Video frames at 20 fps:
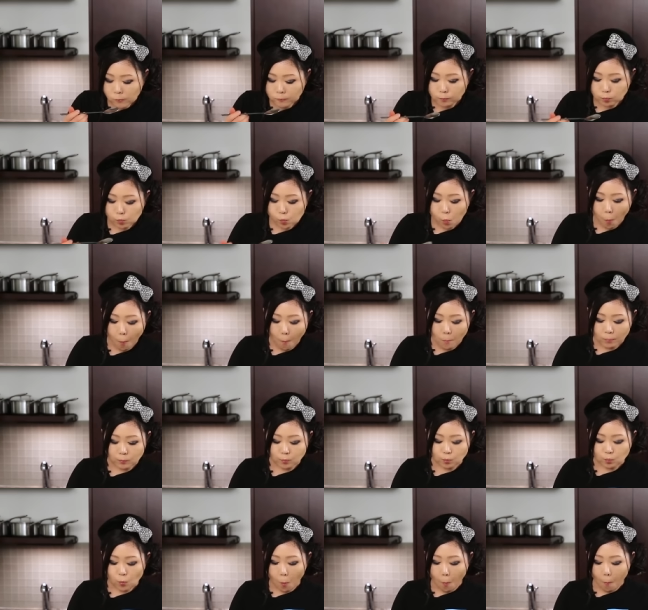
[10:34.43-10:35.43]
Mm,
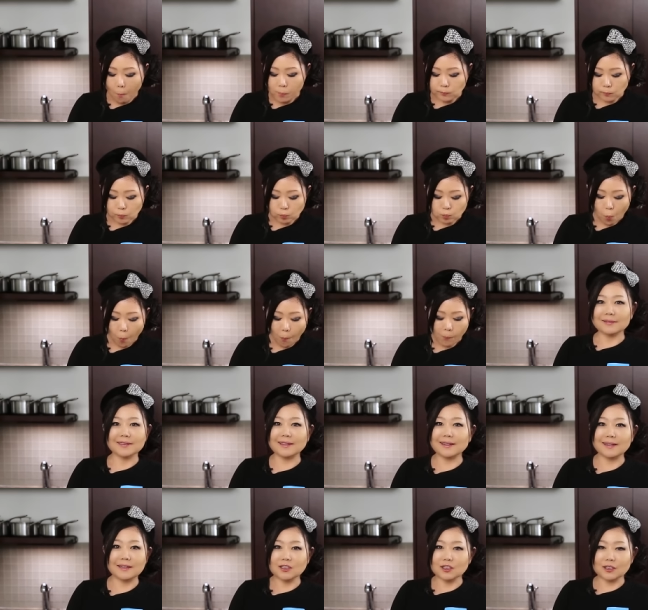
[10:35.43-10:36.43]

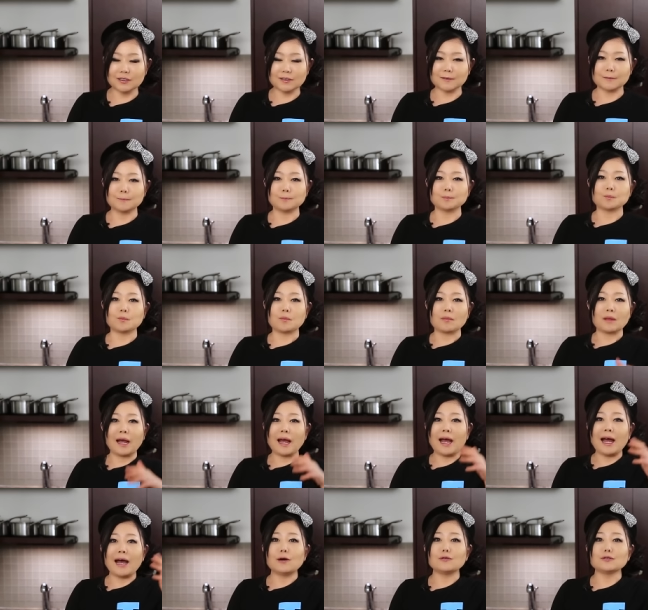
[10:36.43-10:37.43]
delicious.
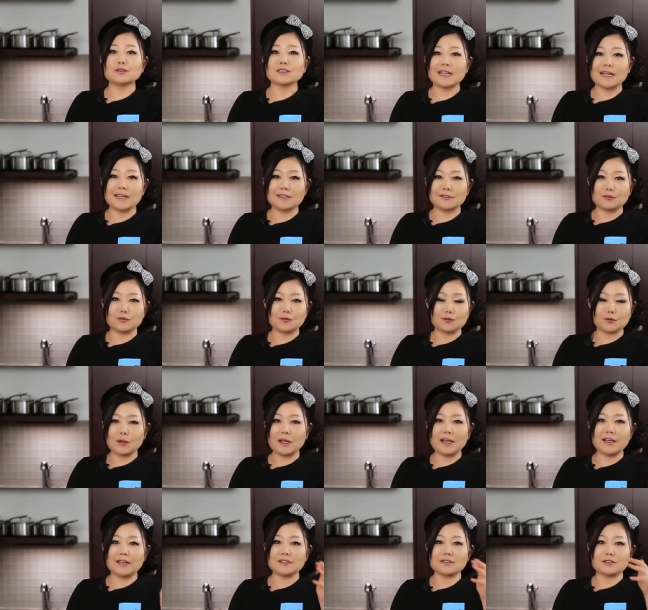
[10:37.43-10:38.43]
Outside
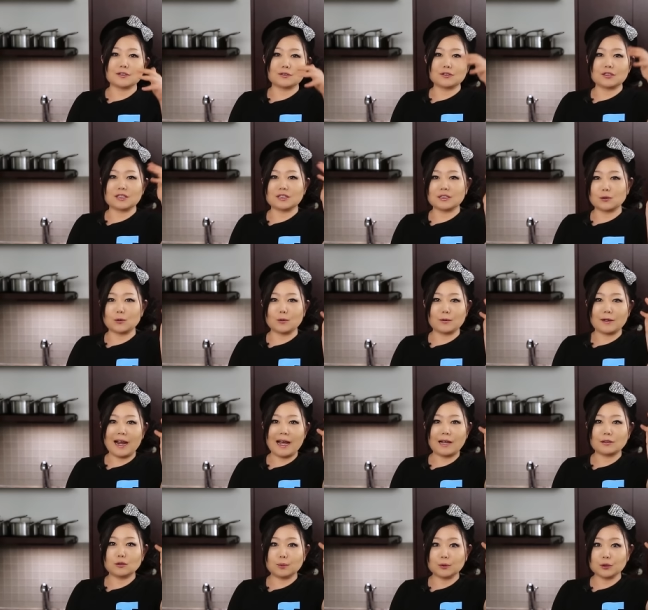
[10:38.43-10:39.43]
today is so
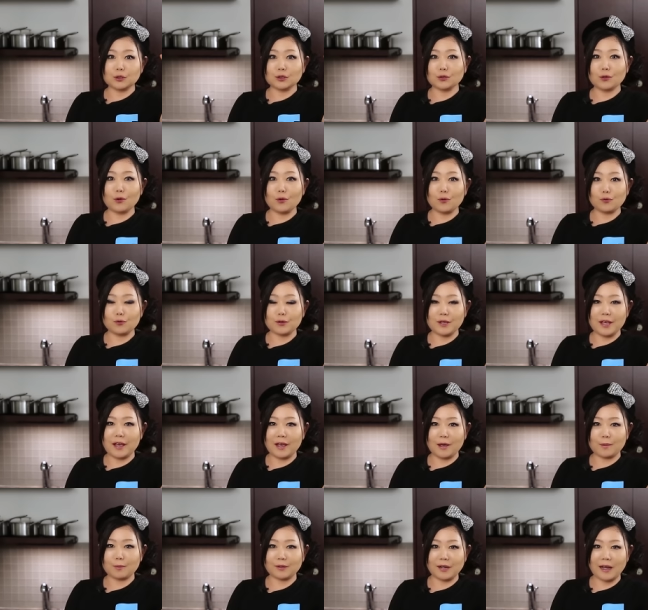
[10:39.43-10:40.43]
lot of snow we
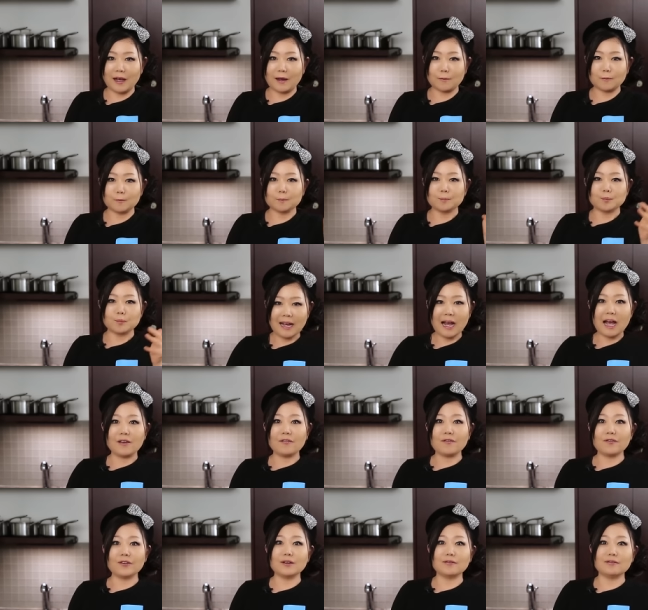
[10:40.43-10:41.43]
have now.
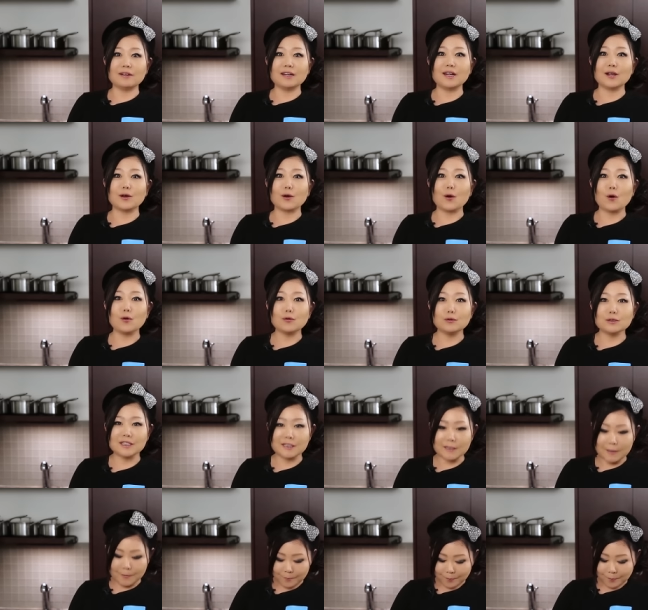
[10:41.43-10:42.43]
I feel really cozy.